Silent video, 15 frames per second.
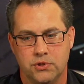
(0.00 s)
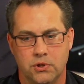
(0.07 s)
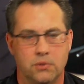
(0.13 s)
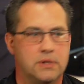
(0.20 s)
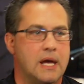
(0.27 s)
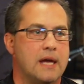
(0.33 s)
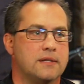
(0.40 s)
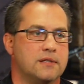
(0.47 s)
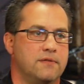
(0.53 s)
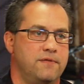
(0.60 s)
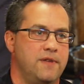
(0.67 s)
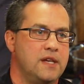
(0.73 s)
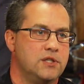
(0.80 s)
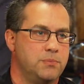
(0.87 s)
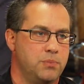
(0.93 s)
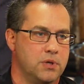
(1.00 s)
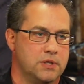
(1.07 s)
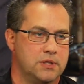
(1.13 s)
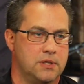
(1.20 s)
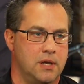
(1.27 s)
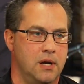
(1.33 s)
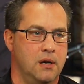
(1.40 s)
So yes,
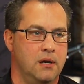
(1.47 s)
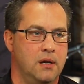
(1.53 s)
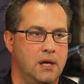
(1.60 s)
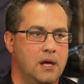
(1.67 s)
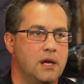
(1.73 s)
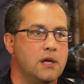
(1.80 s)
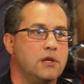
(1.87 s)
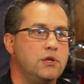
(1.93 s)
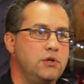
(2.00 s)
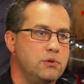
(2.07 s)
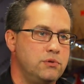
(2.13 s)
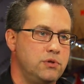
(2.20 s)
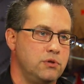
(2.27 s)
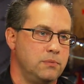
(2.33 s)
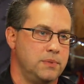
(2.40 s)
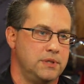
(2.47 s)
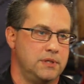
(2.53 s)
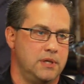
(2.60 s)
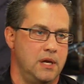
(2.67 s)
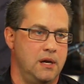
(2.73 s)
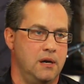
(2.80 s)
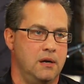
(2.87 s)
Facebook's there, YouTube is
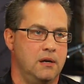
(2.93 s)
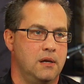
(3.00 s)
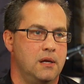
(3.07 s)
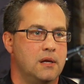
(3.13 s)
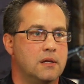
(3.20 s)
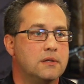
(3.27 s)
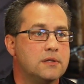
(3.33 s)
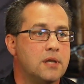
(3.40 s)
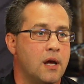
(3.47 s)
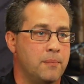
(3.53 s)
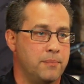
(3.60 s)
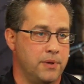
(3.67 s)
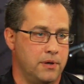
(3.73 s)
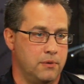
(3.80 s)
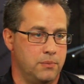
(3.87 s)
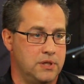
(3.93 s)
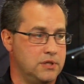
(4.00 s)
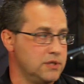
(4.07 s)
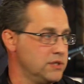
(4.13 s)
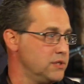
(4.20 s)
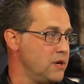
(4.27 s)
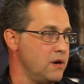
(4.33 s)
there. Tumblr, we
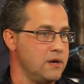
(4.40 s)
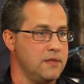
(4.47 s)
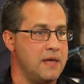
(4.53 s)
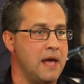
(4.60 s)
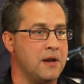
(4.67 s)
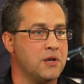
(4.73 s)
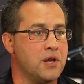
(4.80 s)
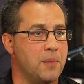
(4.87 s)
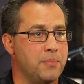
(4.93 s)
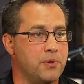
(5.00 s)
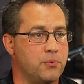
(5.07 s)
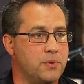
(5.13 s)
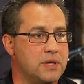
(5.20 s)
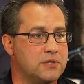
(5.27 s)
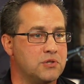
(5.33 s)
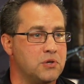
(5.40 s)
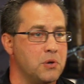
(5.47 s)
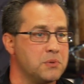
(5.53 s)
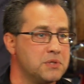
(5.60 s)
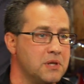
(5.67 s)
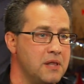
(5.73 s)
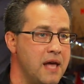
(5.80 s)
just started that a couple of weeks
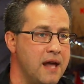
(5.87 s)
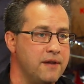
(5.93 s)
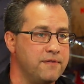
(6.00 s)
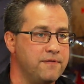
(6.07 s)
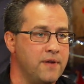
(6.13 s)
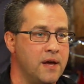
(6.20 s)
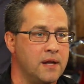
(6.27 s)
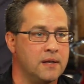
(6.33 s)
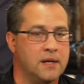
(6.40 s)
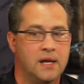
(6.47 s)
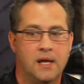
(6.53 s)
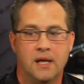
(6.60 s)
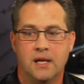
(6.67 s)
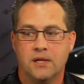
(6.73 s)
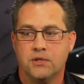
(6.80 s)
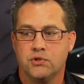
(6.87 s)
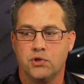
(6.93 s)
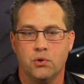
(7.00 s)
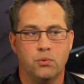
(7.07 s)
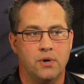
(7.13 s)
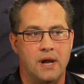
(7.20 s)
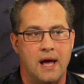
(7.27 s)
ago. It's a lot of fun. Mm -hmm.
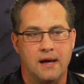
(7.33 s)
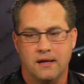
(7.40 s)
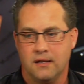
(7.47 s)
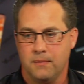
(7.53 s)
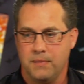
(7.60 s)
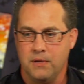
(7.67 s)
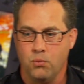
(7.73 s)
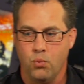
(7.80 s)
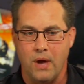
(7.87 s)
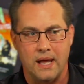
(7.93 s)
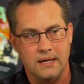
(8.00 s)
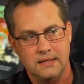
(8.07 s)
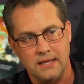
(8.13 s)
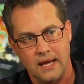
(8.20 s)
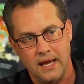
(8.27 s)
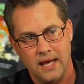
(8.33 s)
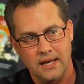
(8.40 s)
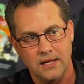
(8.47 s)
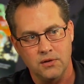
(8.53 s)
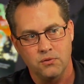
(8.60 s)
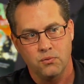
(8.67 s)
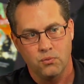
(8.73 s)
So we're not going to be wed to any